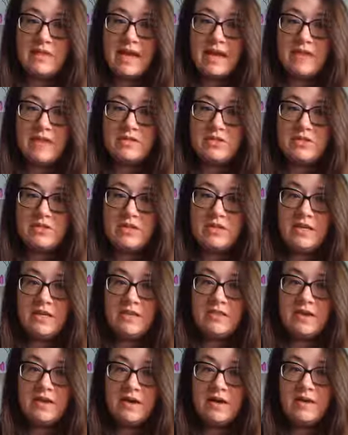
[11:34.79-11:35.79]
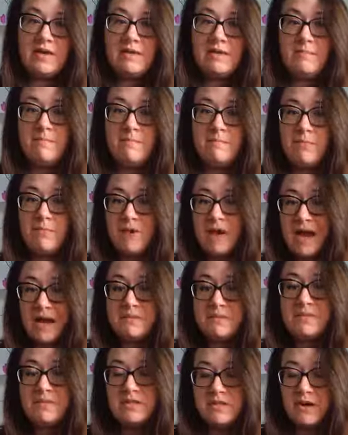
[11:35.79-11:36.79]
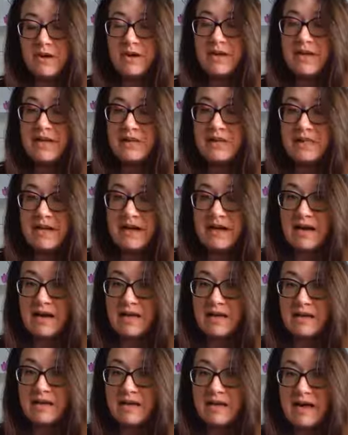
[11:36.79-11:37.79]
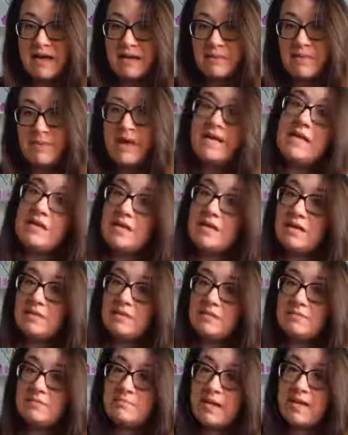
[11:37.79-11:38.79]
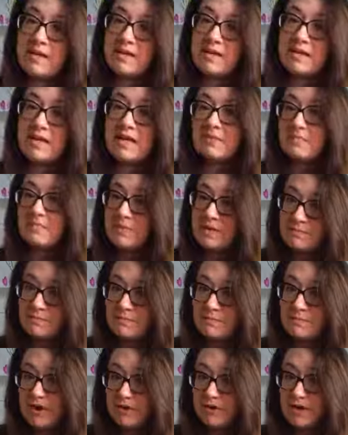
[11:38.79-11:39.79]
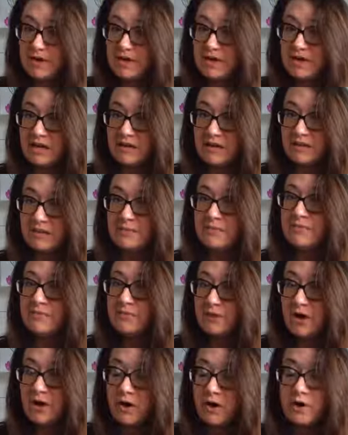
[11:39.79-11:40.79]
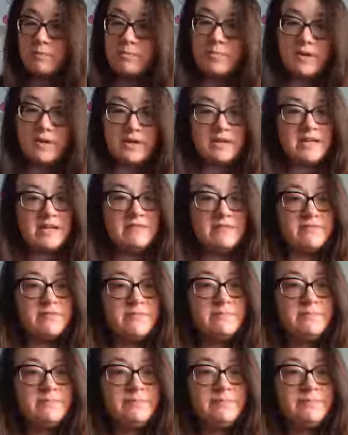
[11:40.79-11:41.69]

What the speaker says: And she thought that perhaps the dog had died by eating this pin and been buried near the home where it lived.